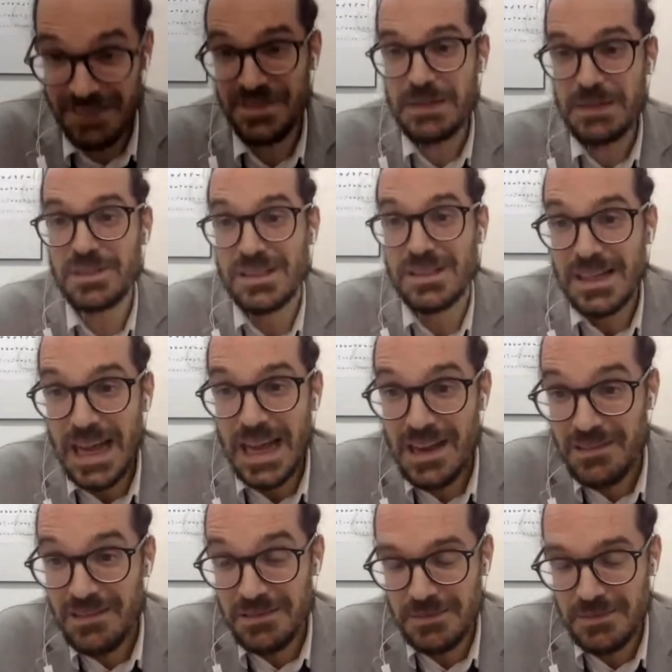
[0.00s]
I've never
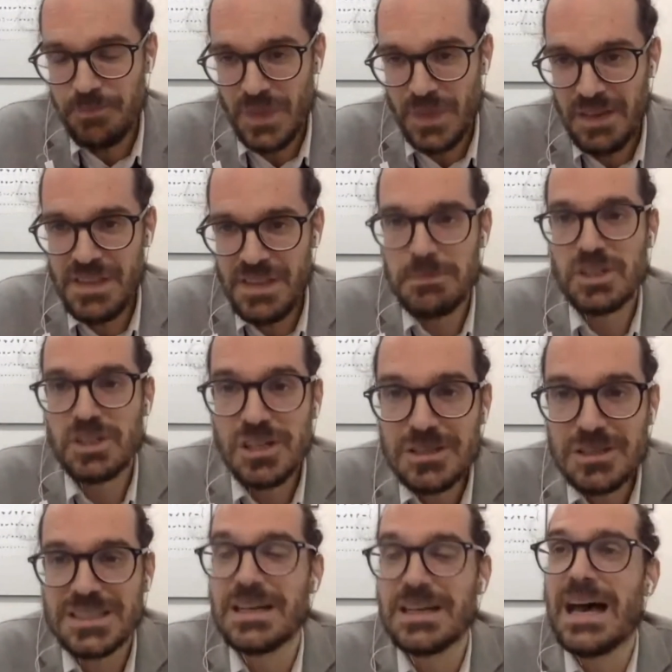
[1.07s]

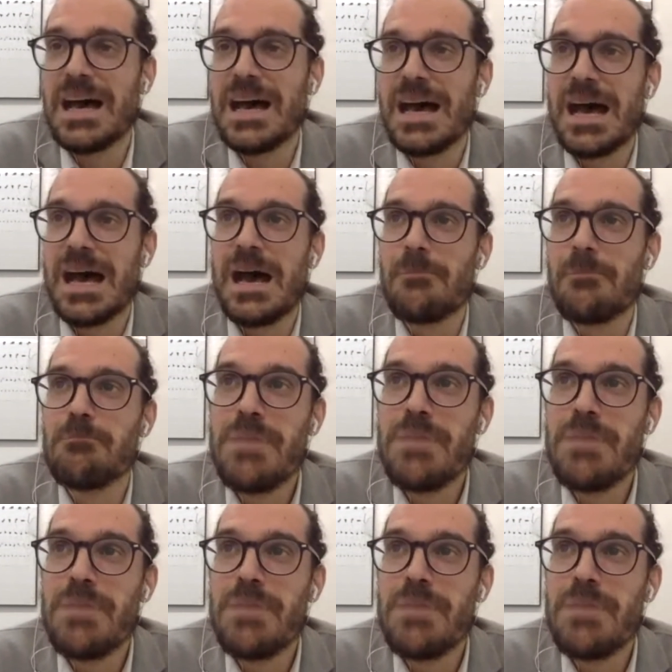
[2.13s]
heard a